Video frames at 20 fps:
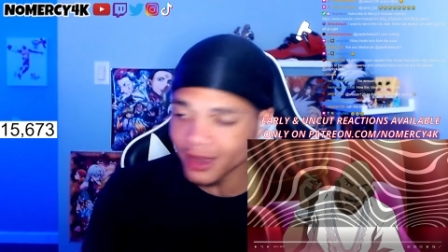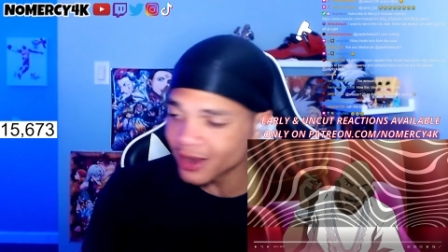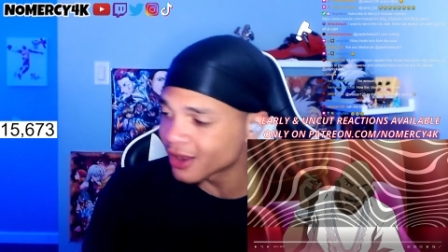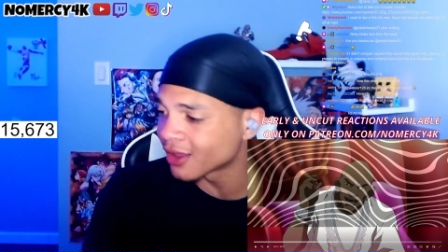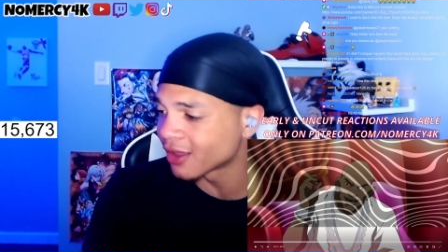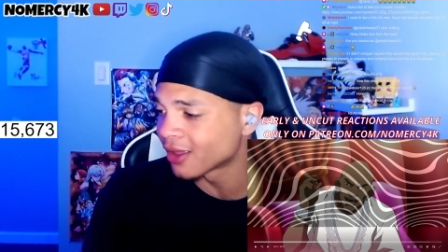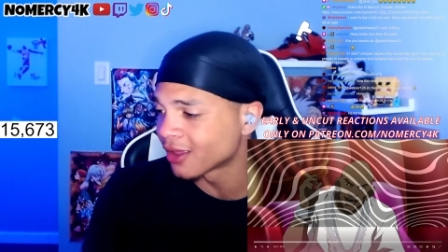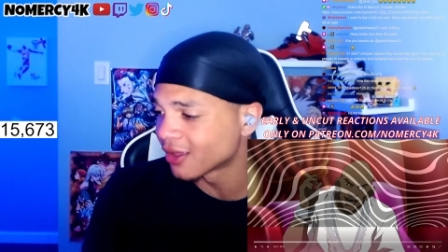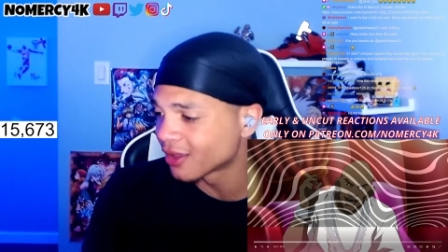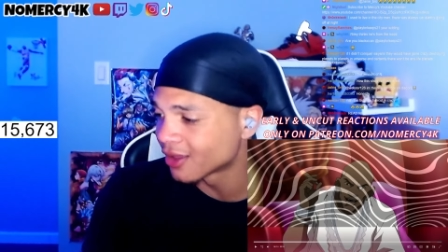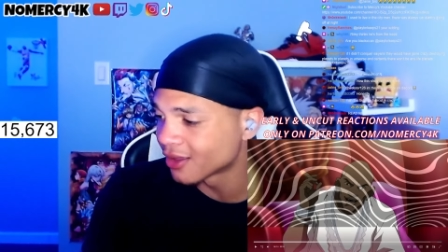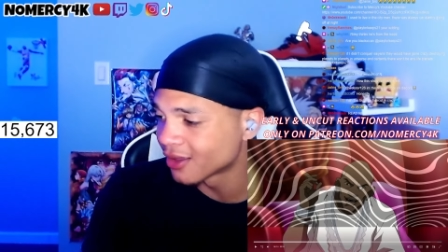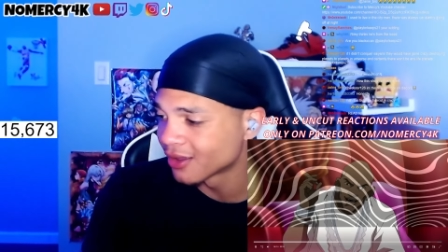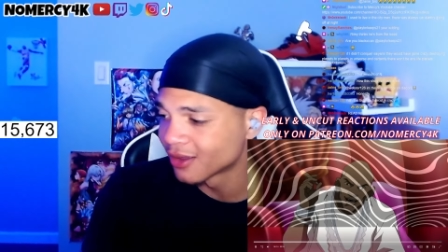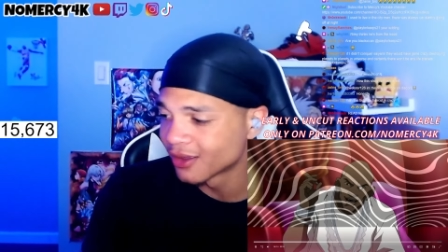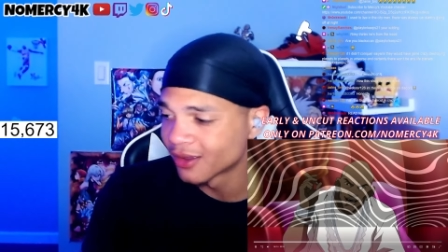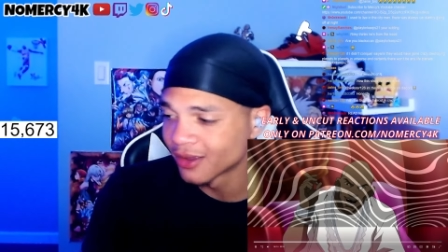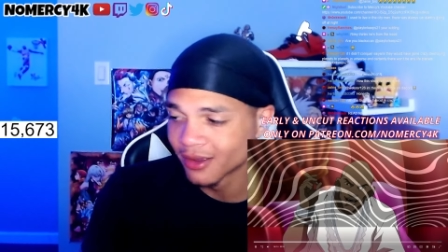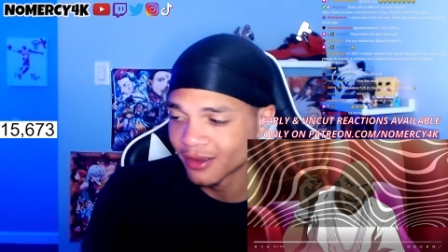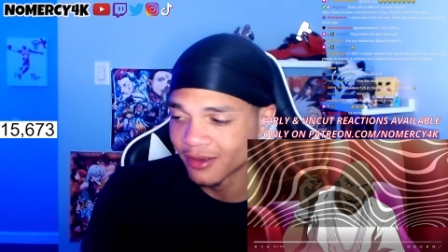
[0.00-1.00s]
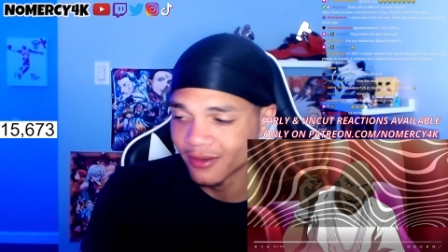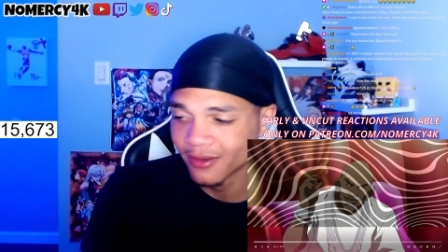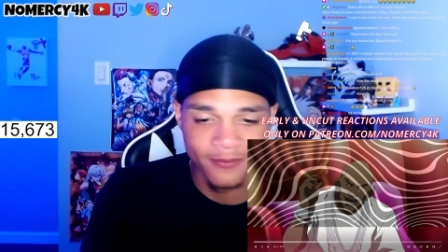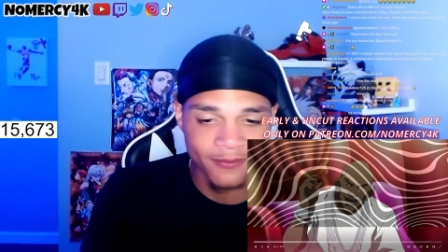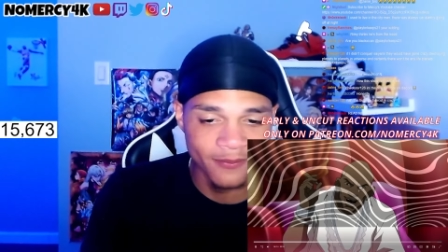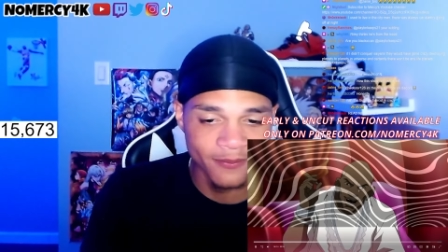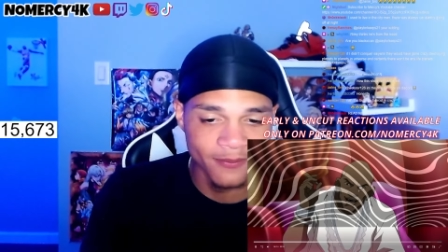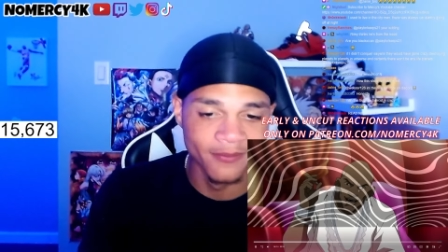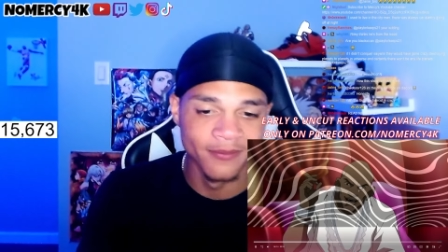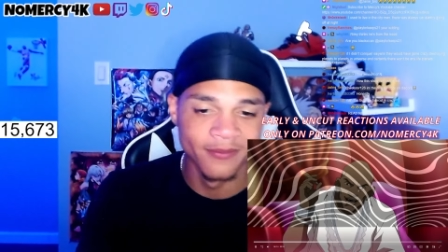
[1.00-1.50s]
You know what I
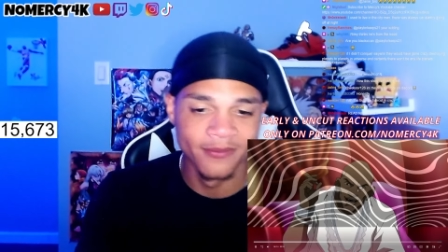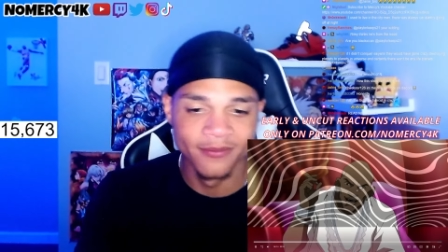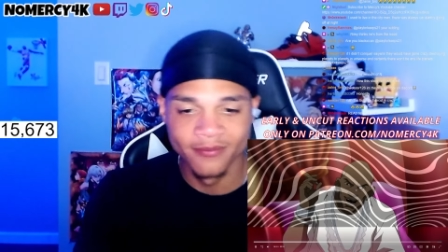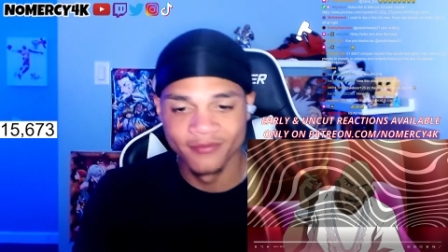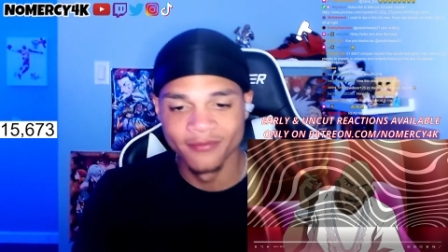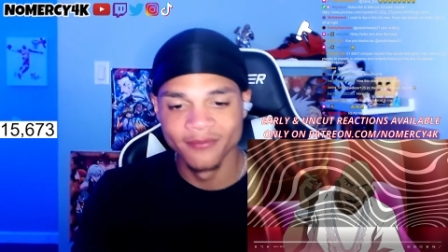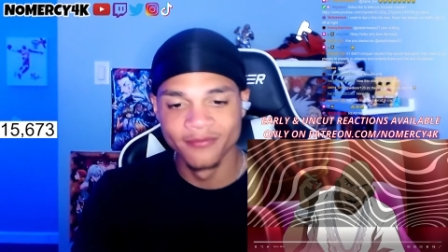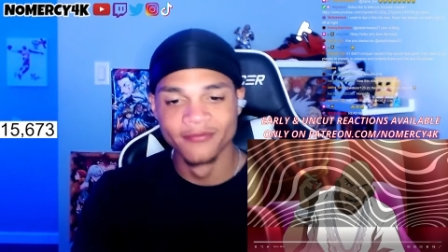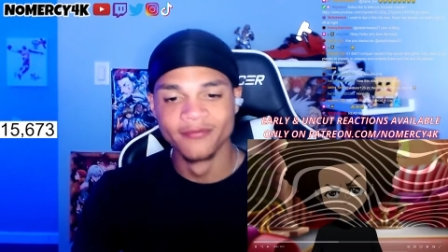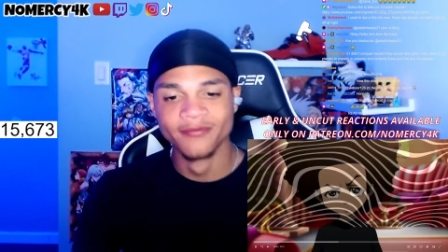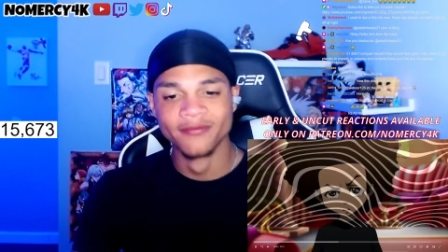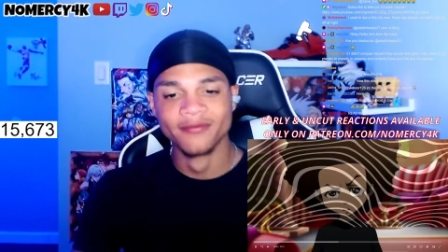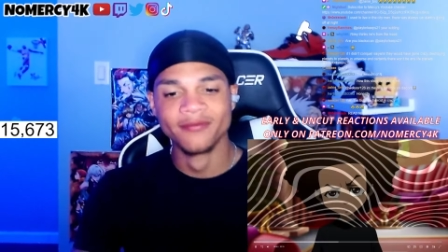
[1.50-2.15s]
mean? You know that read